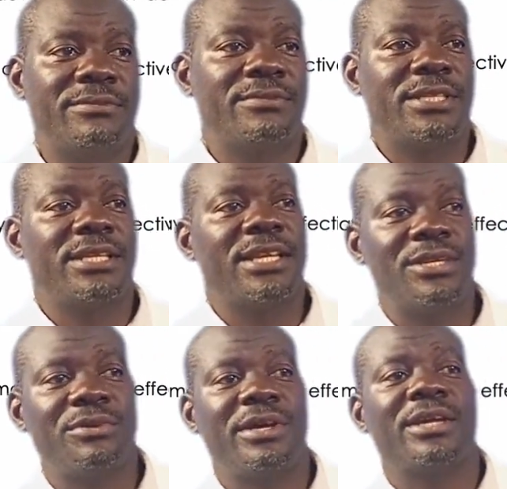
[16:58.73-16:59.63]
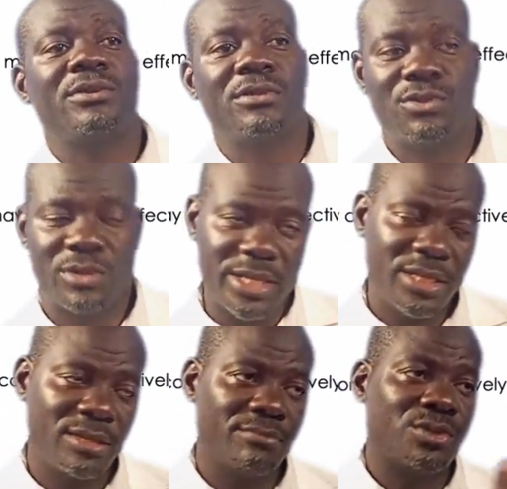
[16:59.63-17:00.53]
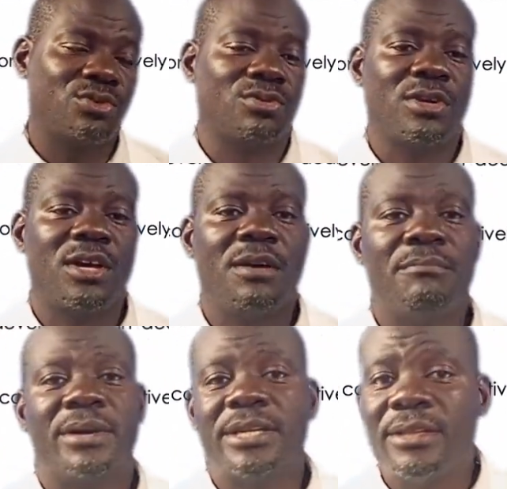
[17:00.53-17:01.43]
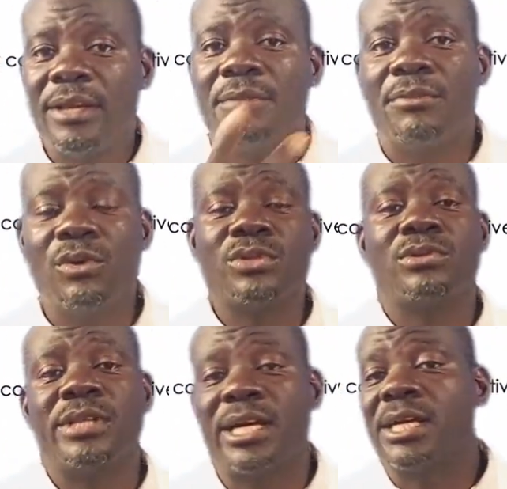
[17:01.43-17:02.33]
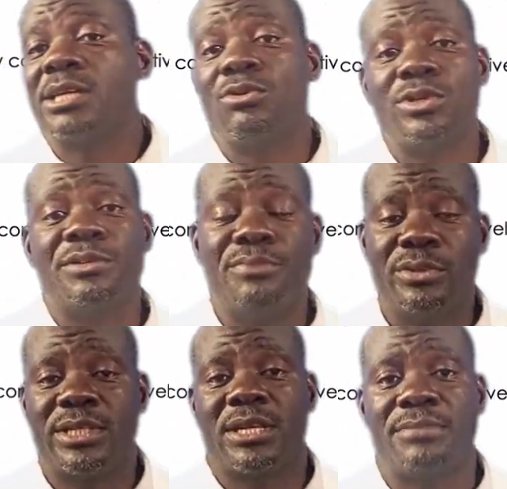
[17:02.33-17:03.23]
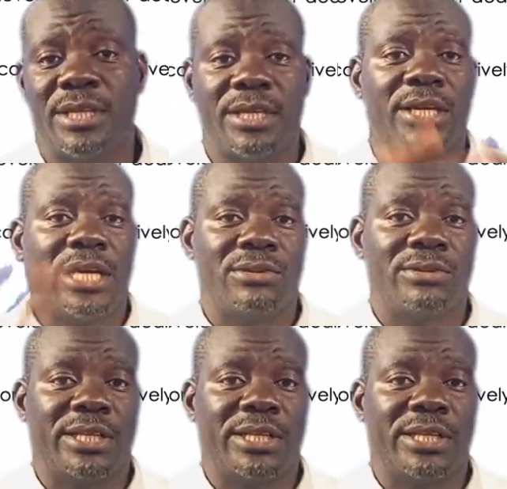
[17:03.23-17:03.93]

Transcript: said that we cannot do, let them do. But them also, they can contribute something to the